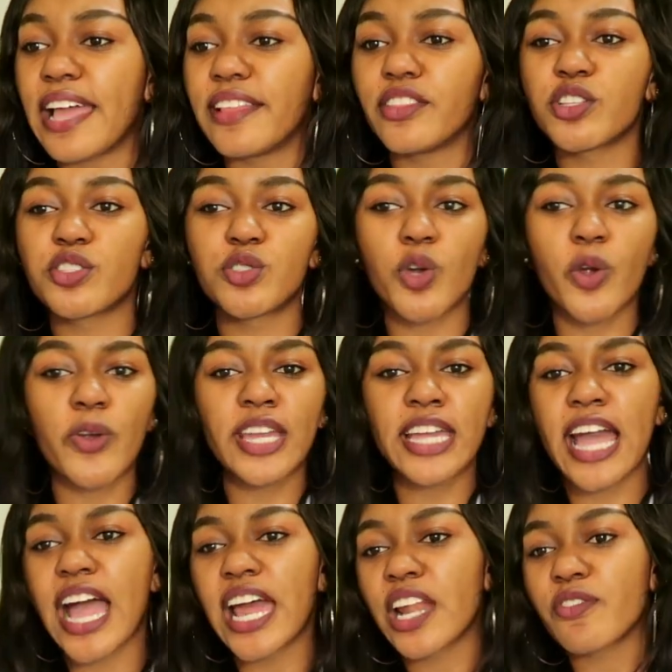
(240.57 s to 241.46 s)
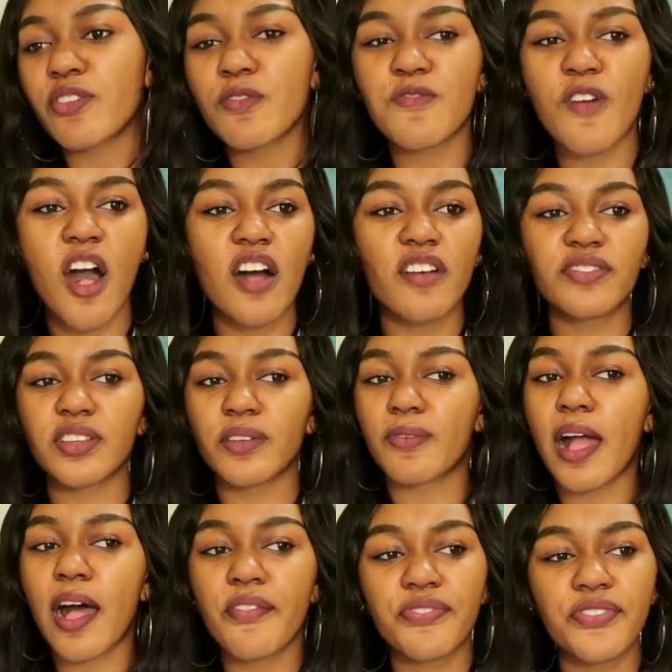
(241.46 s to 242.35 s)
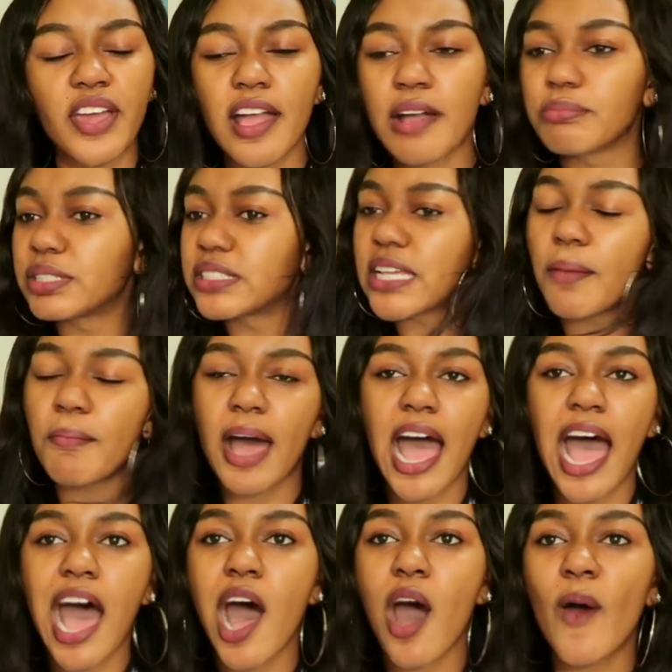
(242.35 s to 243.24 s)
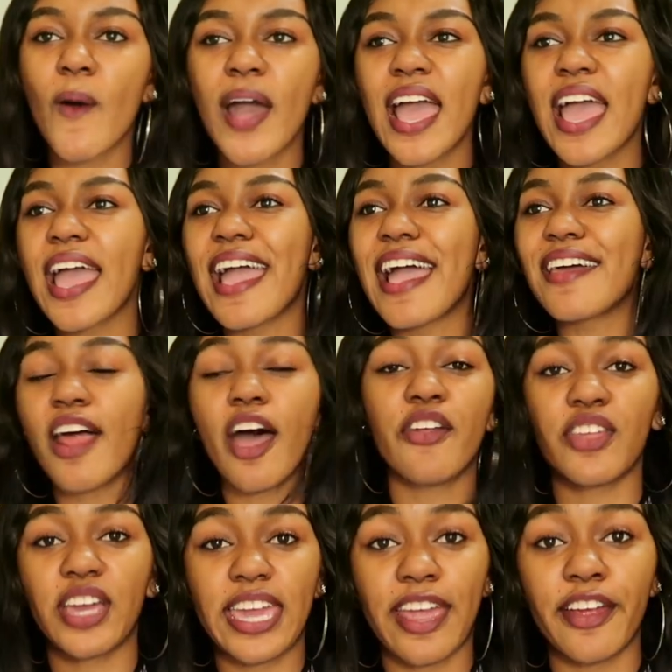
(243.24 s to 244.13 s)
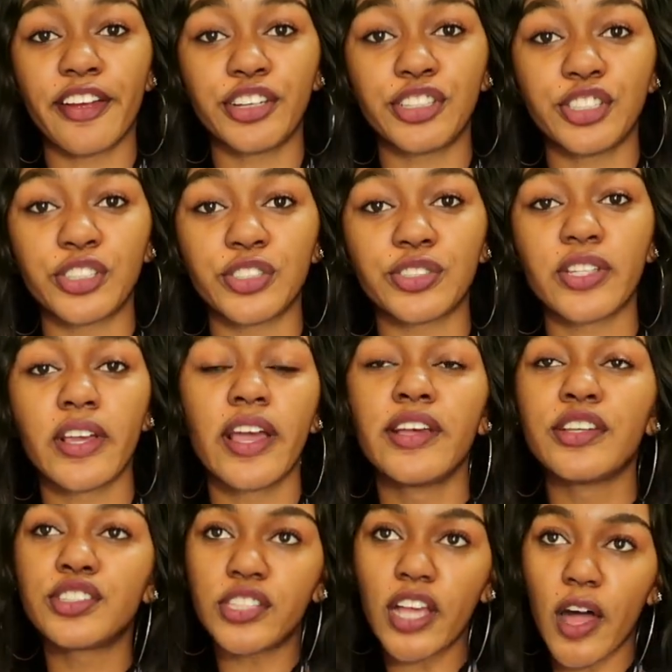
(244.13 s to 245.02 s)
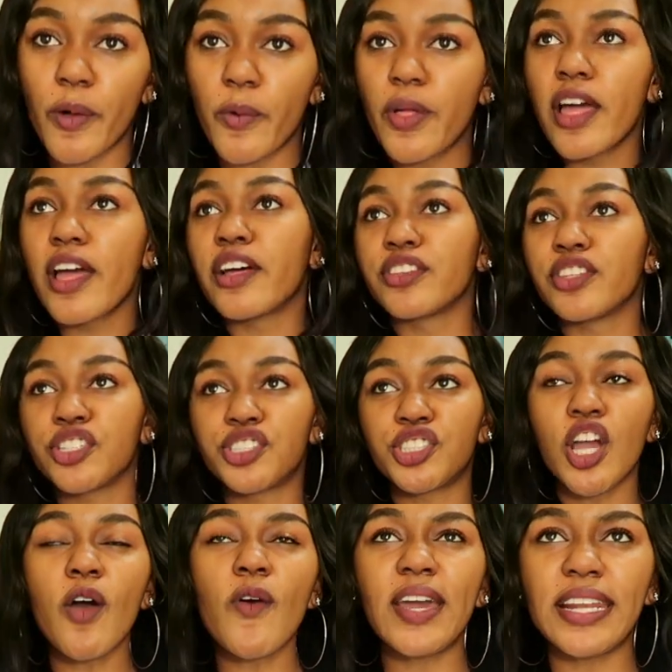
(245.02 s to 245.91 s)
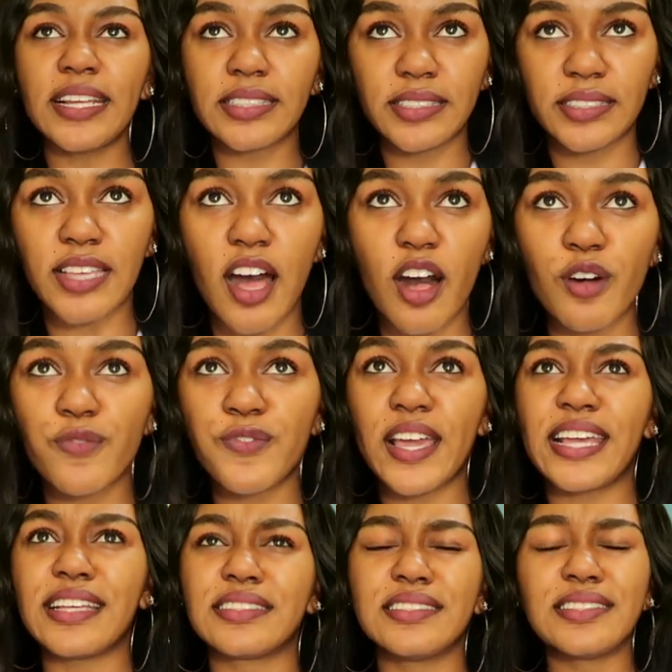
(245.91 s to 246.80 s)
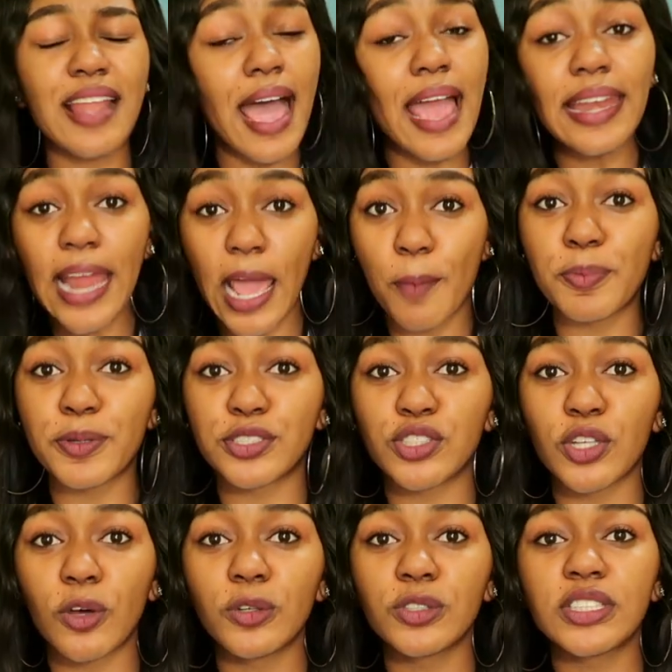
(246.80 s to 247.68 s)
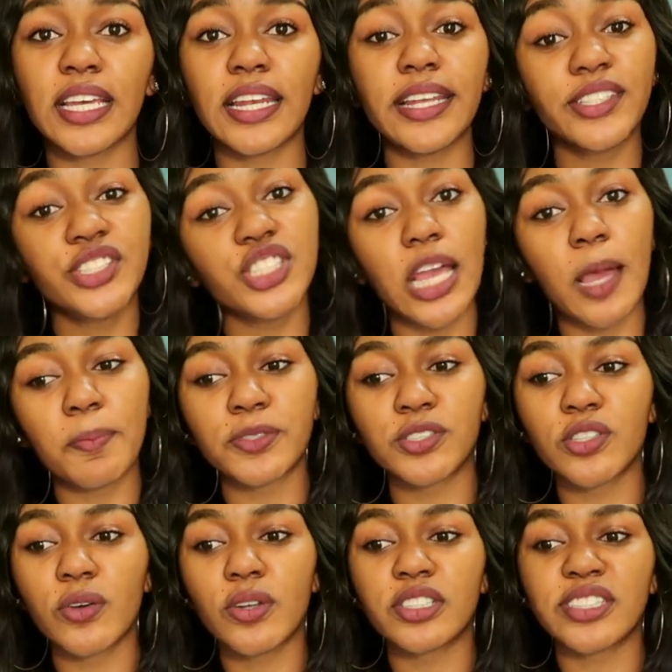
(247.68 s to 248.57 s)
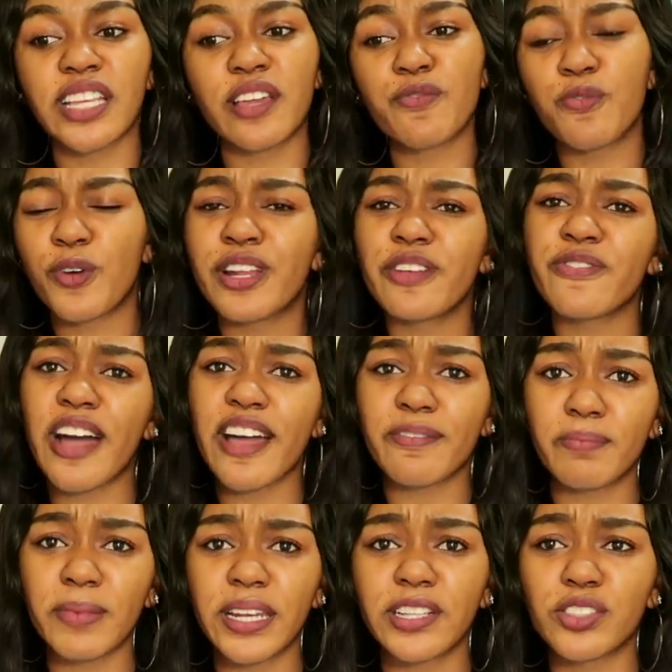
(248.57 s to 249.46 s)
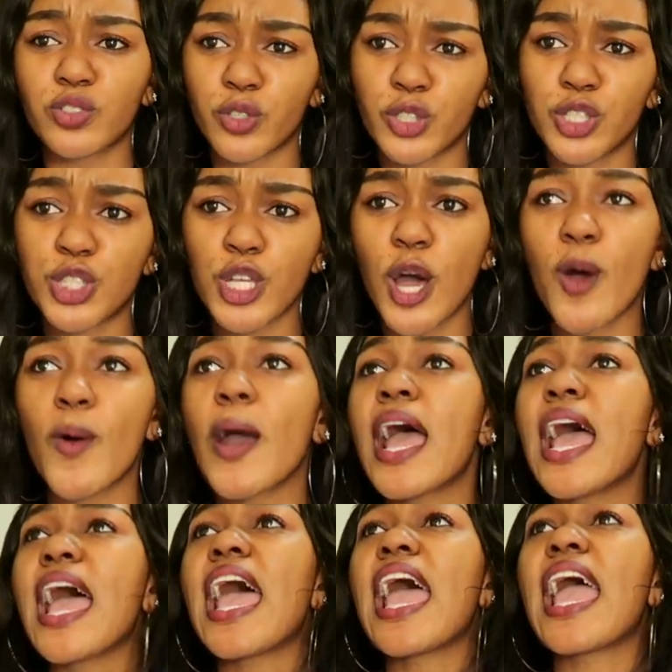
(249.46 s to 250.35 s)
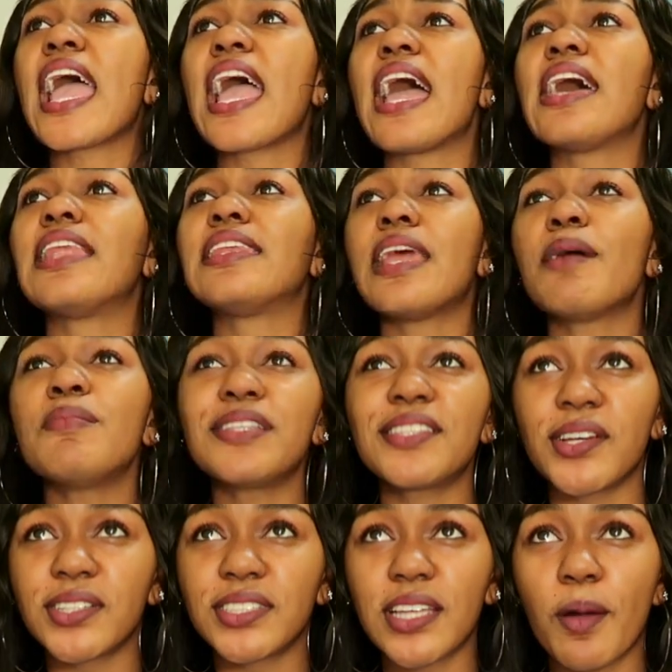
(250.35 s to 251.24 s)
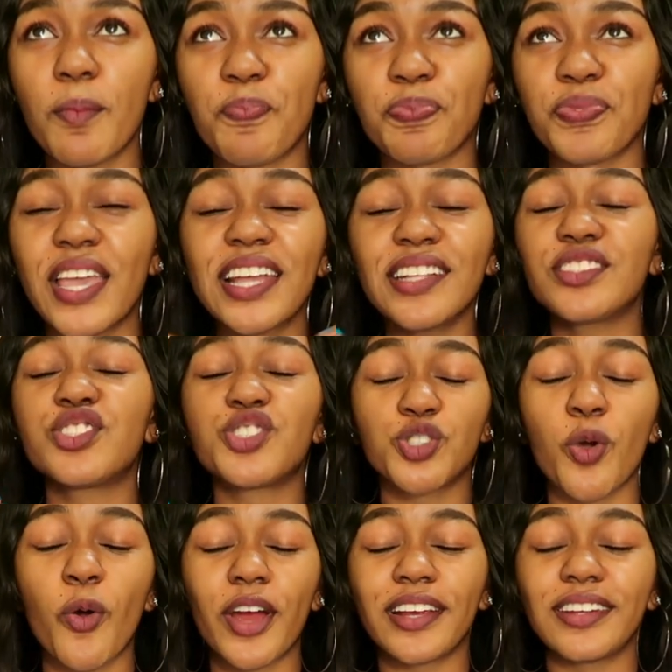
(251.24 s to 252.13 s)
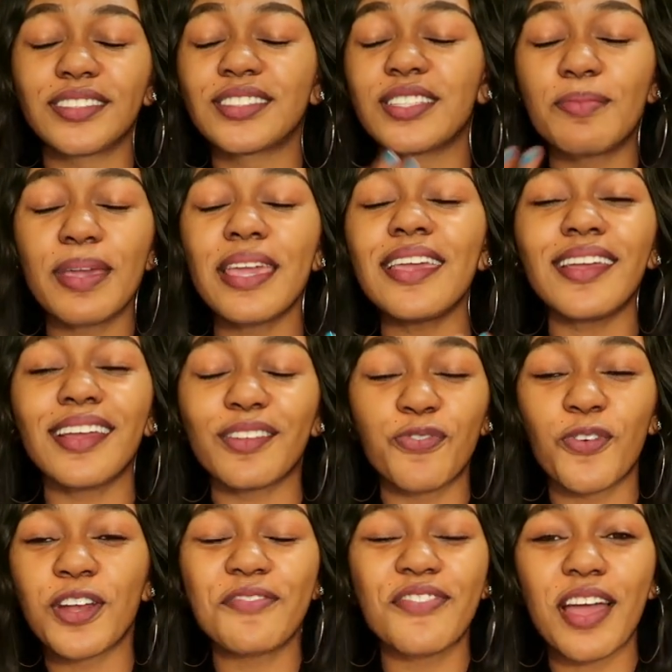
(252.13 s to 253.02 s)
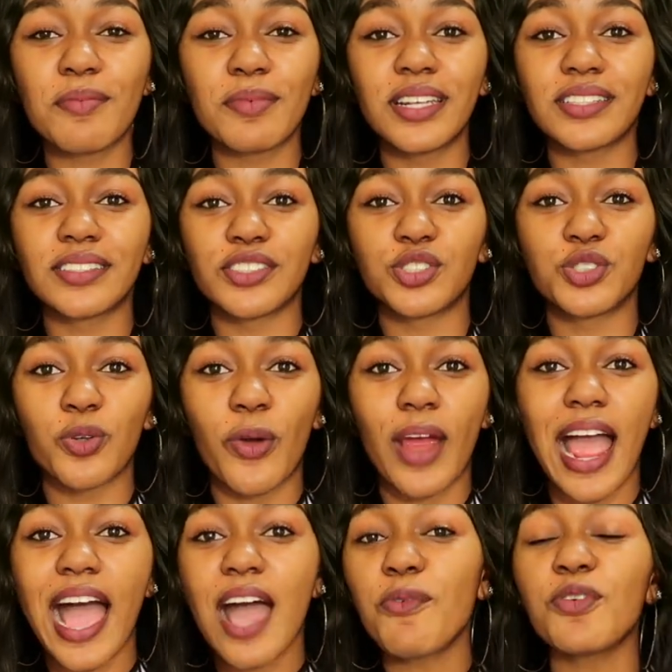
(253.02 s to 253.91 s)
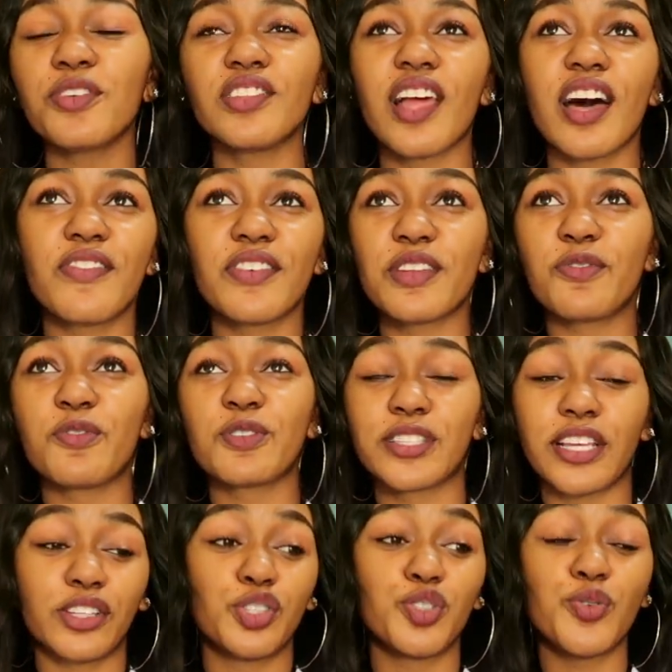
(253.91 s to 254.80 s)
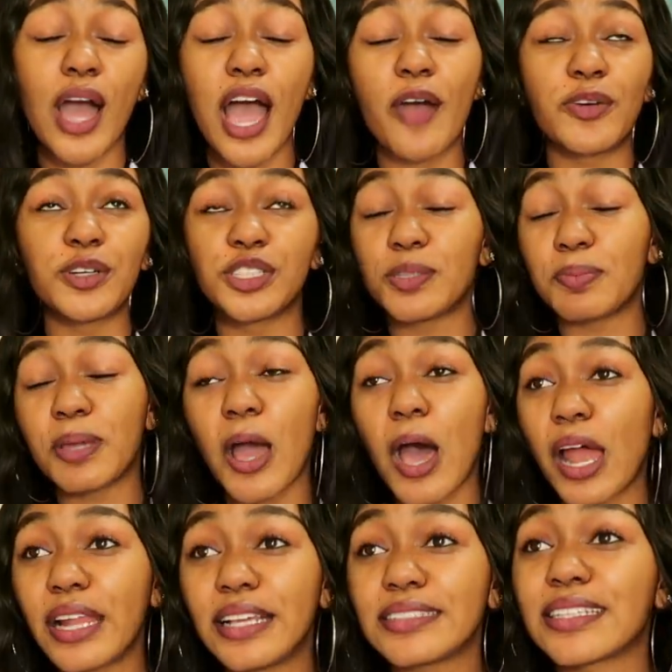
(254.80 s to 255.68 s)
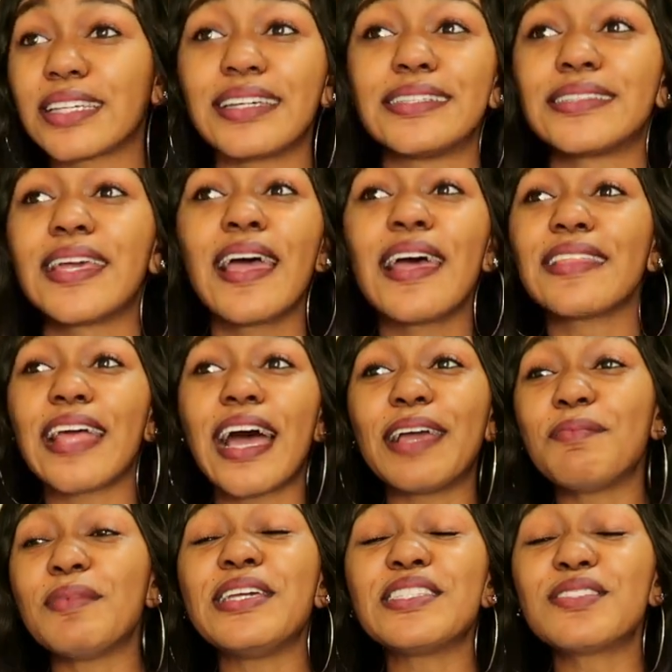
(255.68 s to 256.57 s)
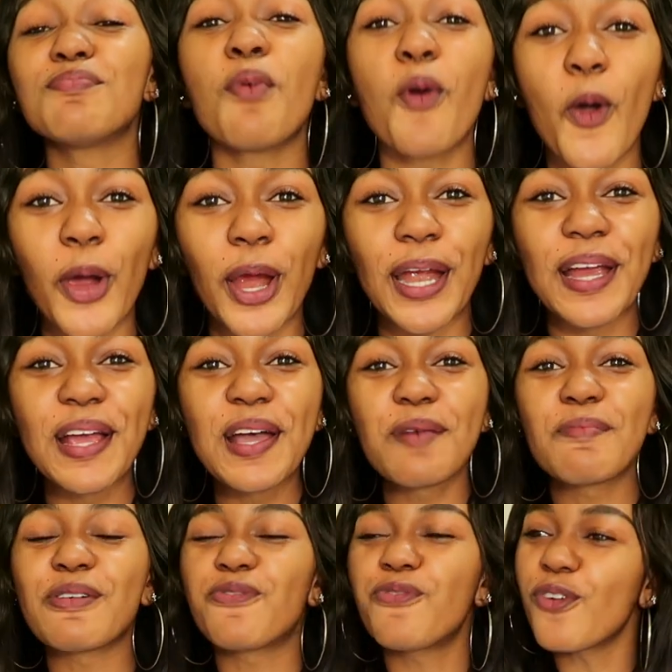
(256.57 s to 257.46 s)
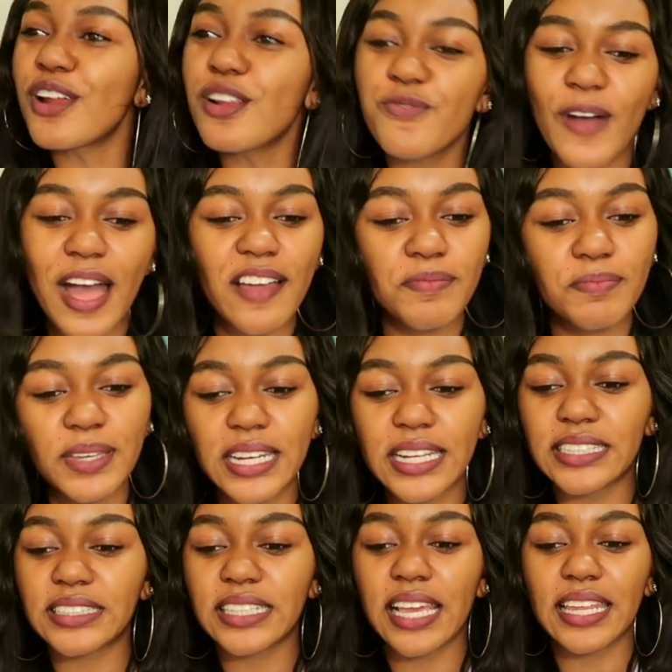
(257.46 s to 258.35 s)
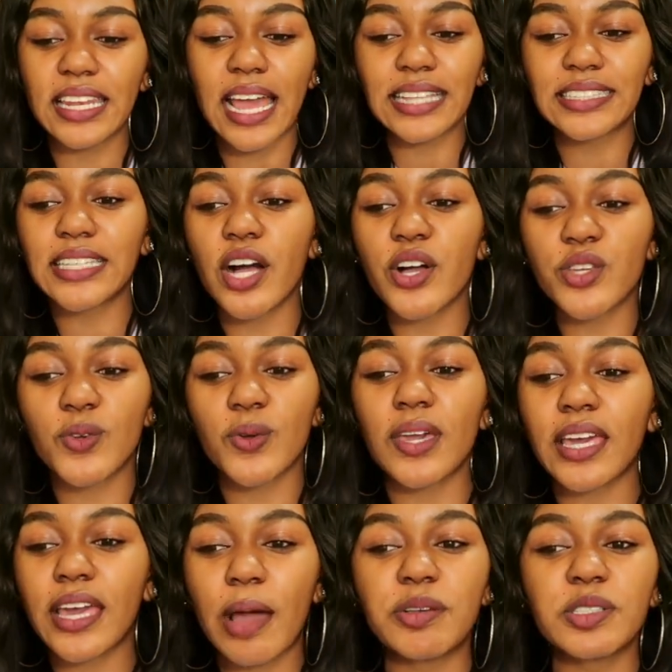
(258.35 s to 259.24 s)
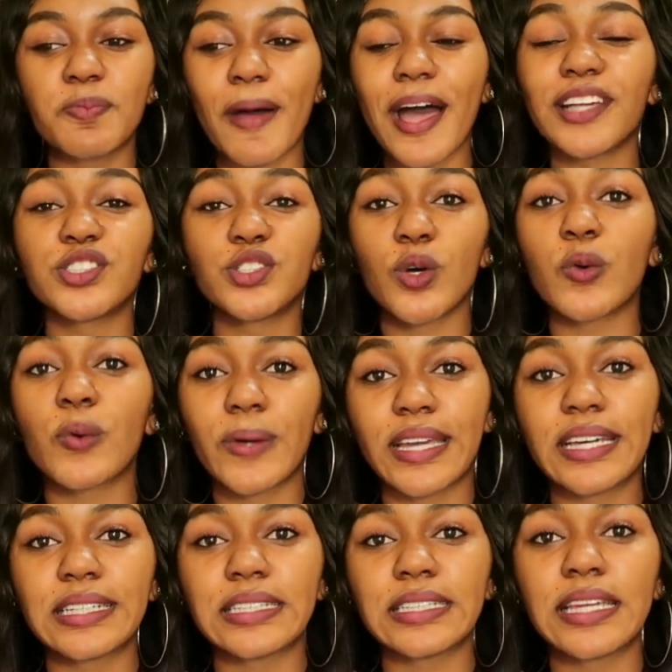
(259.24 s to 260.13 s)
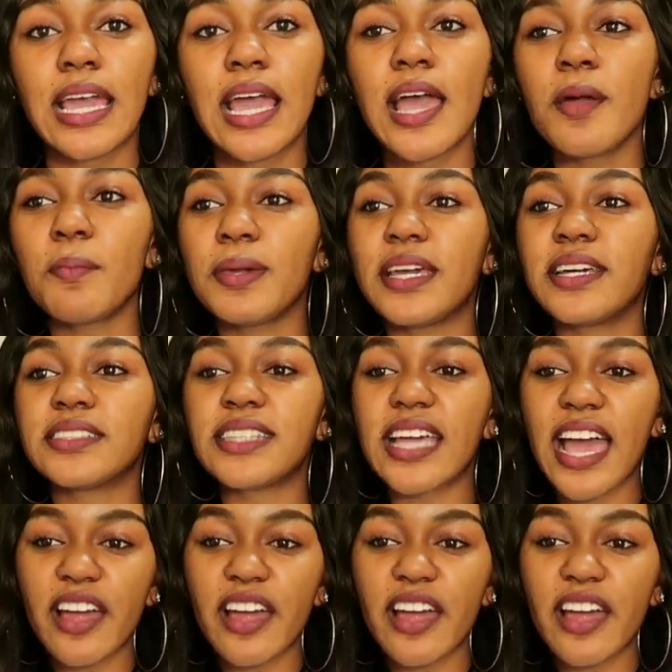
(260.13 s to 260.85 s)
and the story kind of revolves around them somehow and other characters. So, the show in itself is 9 episodes, and each episode is like 45 minutes or so, and let me tell you something, it's short. To me, 45 minutes is short. I would love it if it was like 2 hours, to be honest, because that means more. But 45 minutes, and I tell you, it comes by so quickly, because